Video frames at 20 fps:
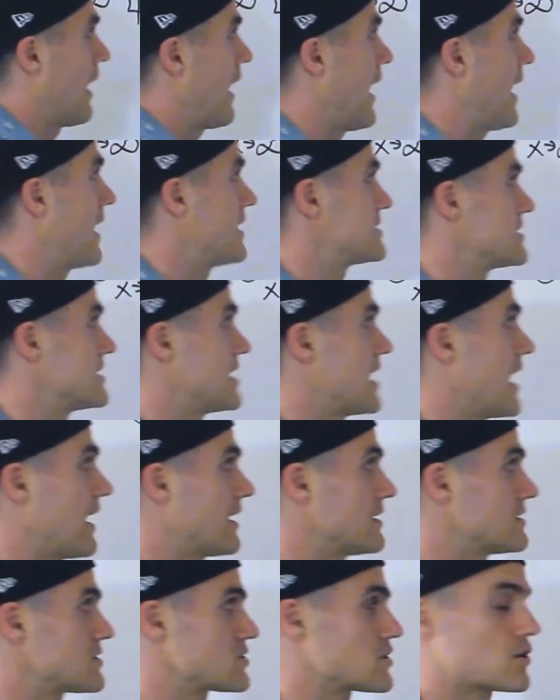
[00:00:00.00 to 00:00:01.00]
as the
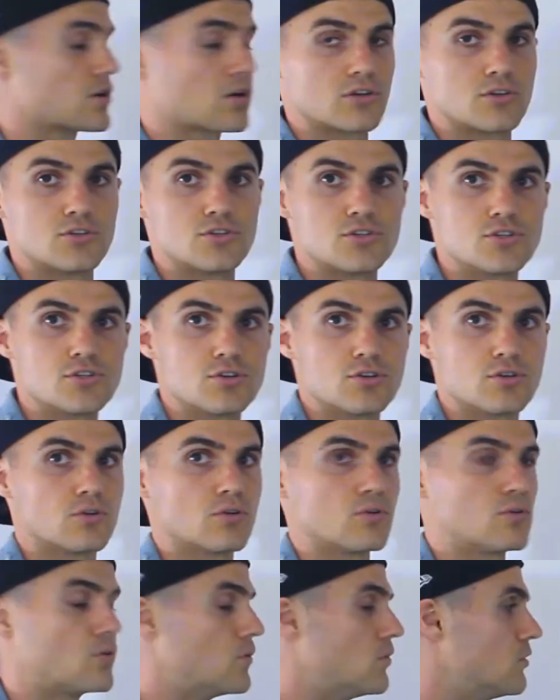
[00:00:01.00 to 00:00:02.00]
answer
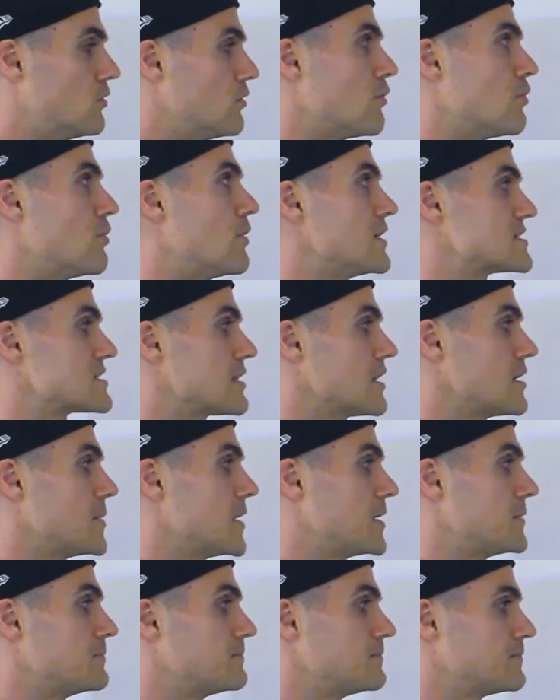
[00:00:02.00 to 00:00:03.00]
to this
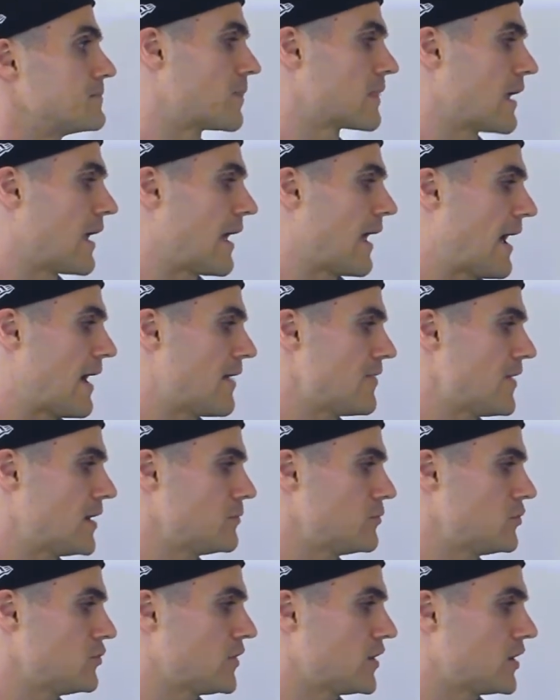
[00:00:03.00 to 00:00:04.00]
limit. And
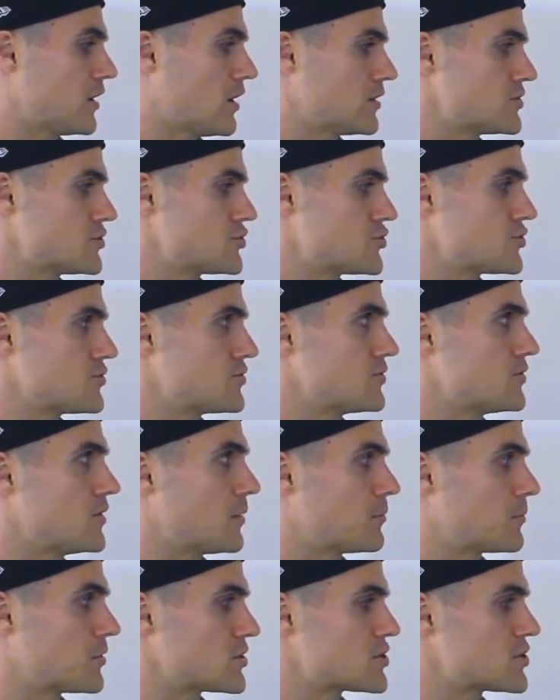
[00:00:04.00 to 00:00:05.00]
then moving on to
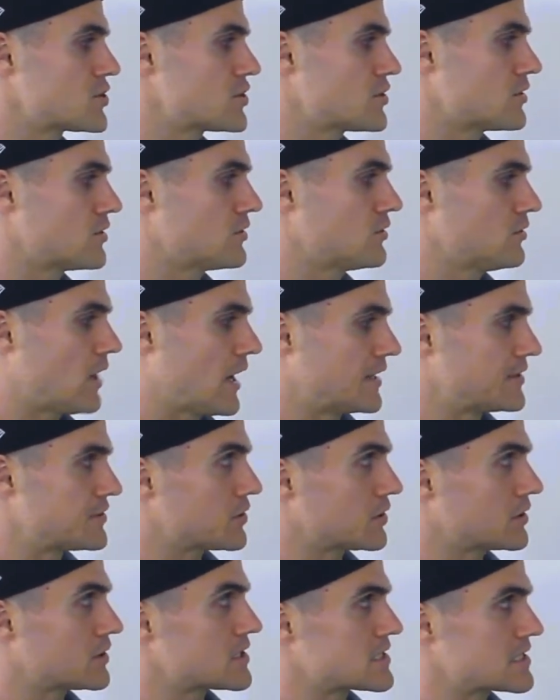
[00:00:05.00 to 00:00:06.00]
number two, I
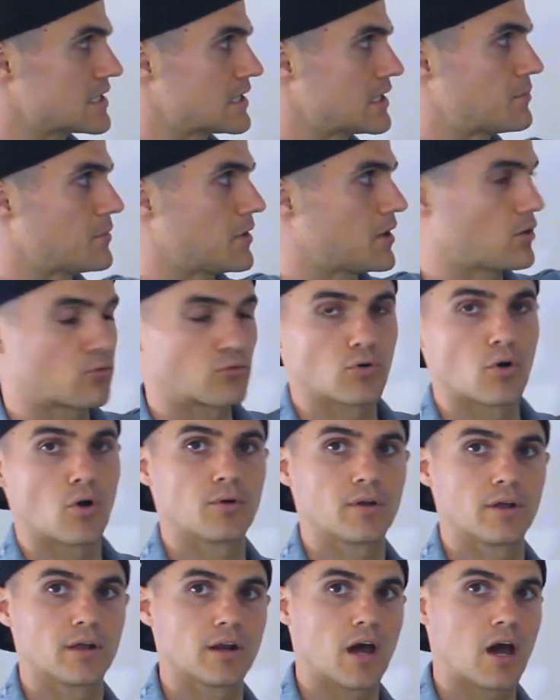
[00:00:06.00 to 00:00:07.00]
took this limit,
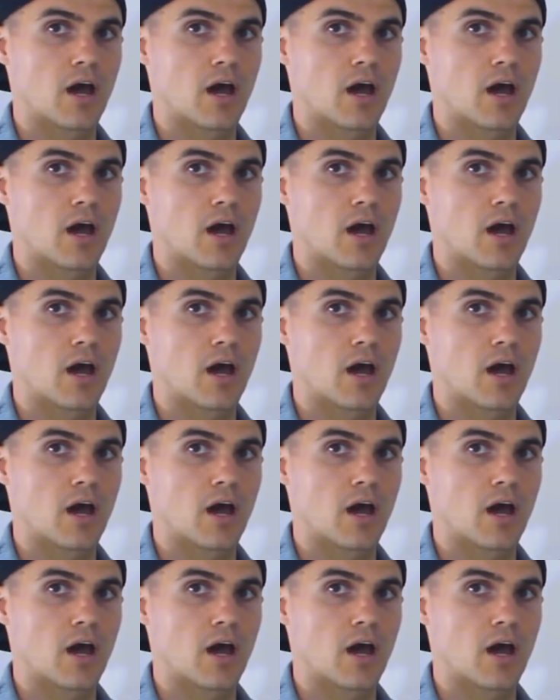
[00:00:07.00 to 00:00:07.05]
wrote it